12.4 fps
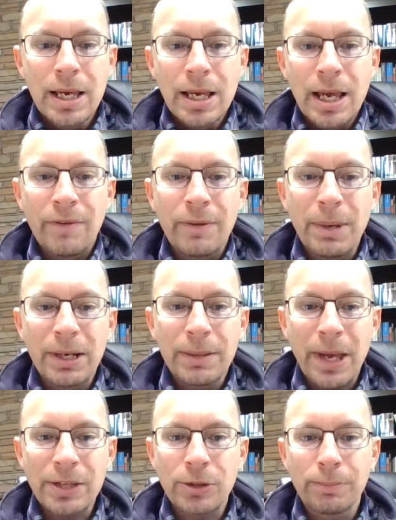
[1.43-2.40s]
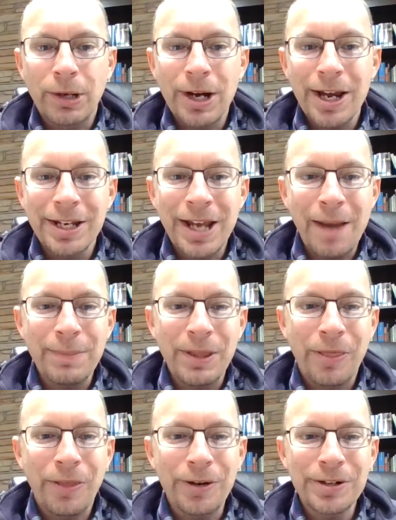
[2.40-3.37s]
Hey everybody, Pastor Brian, happy
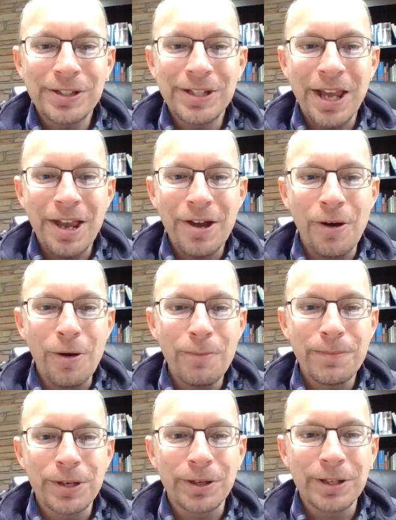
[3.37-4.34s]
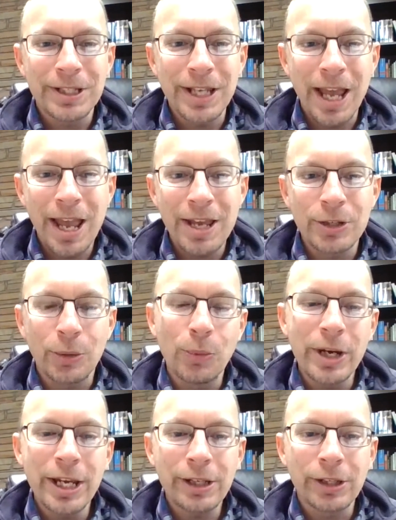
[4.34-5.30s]
Thursday. Hope your day and your
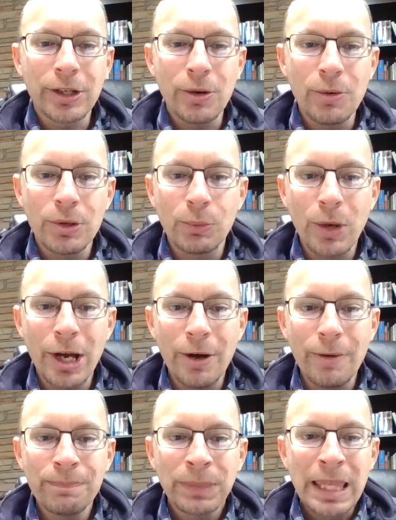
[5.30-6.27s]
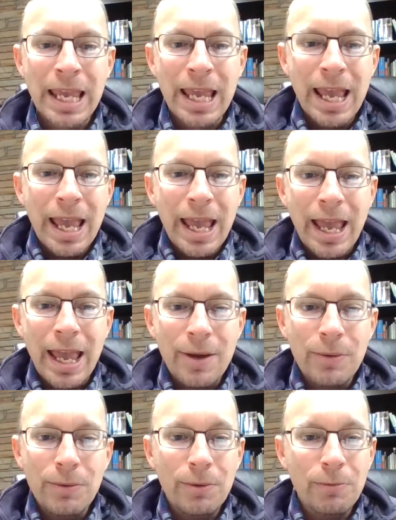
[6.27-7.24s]
week are going well. Hey,
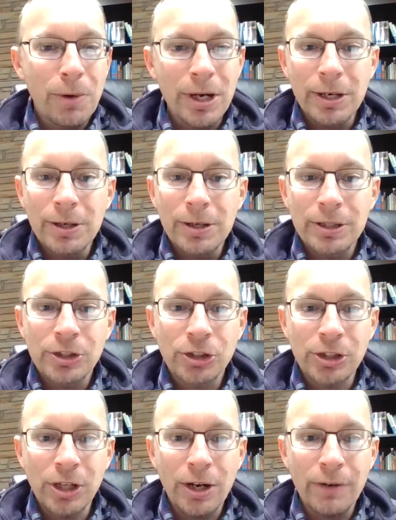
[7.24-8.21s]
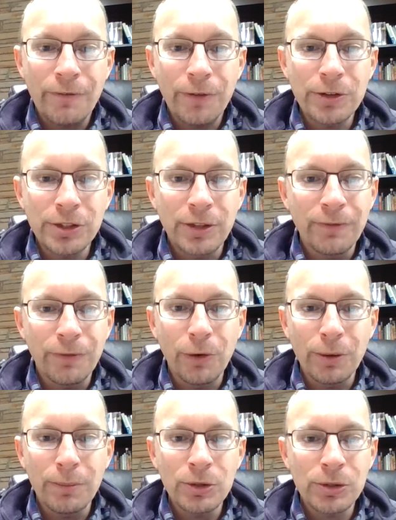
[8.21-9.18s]
want to share first and
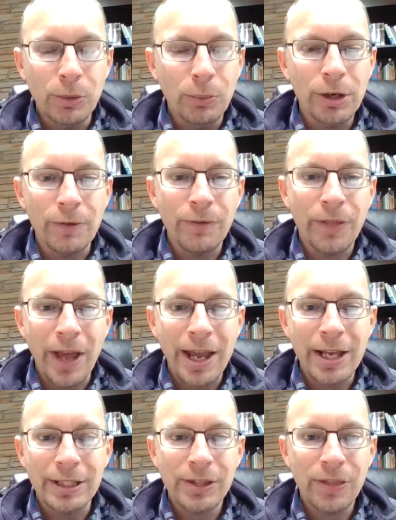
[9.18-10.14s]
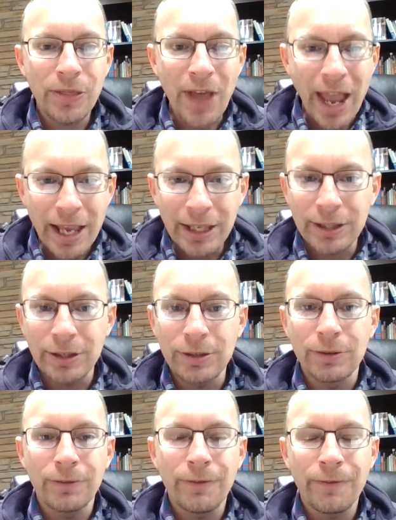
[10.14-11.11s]
foremost a word of thanks. Thank
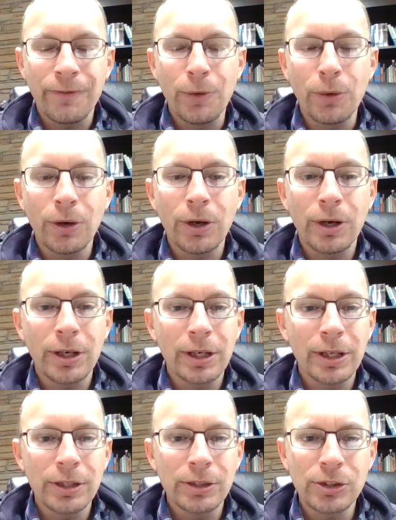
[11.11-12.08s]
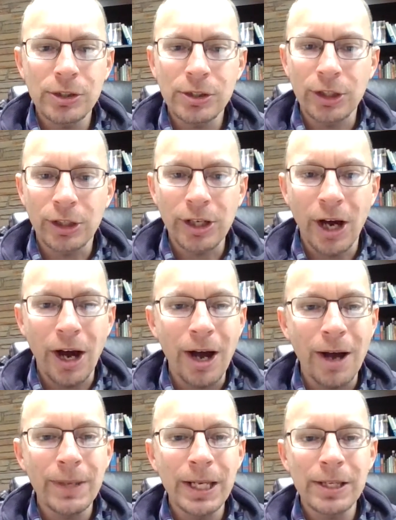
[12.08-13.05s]
you for just your
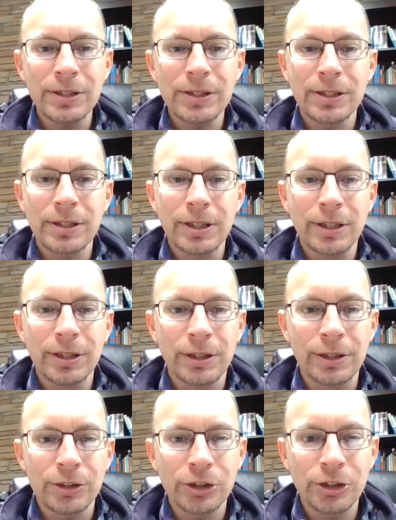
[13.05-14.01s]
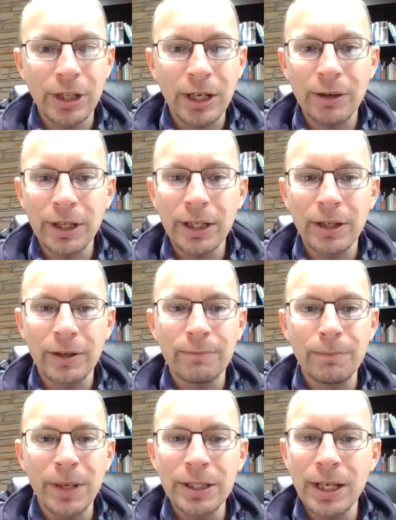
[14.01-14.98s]
comments, your sharing of
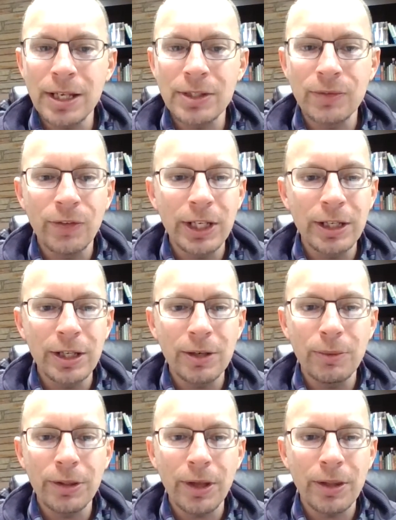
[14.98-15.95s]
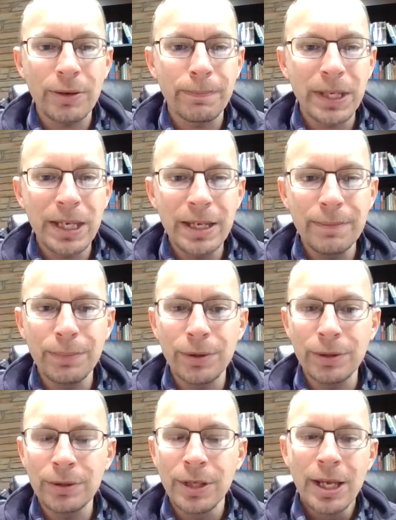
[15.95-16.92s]
Monday's video with other
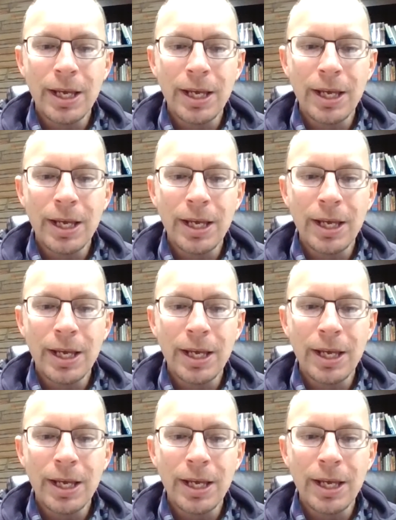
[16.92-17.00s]
people.